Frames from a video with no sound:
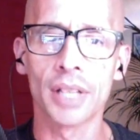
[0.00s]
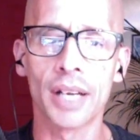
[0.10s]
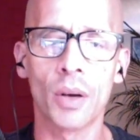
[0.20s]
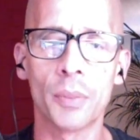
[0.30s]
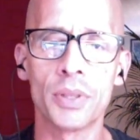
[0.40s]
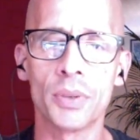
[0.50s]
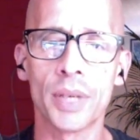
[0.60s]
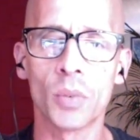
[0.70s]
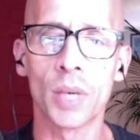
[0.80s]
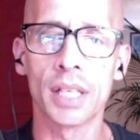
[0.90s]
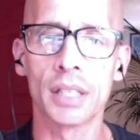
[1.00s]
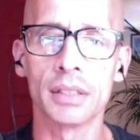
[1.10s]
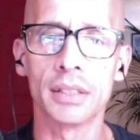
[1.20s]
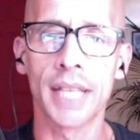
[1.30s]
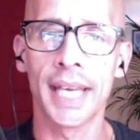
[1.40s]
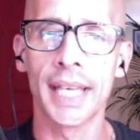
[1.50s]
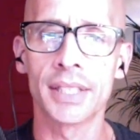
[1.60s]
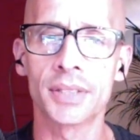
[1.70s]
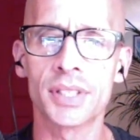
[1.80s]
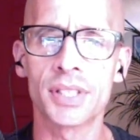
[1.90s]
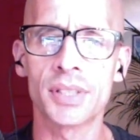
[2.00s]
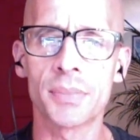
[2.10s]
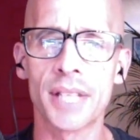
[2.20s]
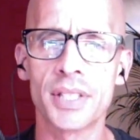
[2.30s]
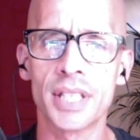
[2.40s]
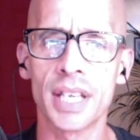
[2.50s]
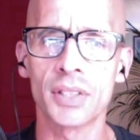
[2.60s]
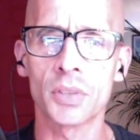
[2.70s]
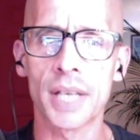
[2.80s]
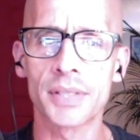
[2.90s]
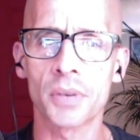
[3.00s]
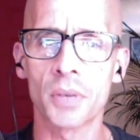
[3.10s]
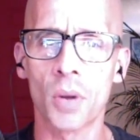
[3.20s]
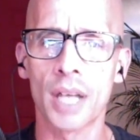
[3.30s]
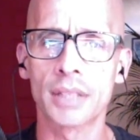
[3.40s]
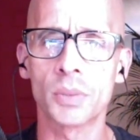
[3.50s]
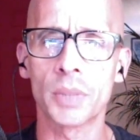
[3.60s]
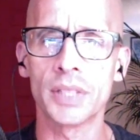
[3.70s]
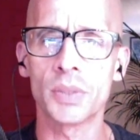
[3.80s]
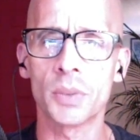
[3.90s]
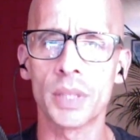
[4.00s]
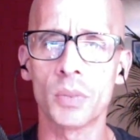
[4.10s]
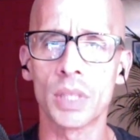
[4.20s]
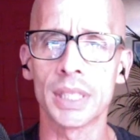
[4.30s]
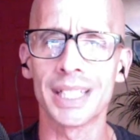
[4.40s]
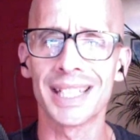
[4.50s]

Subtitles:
I hope you're doing well. And Christian's mentioning the restaurant walk 2021,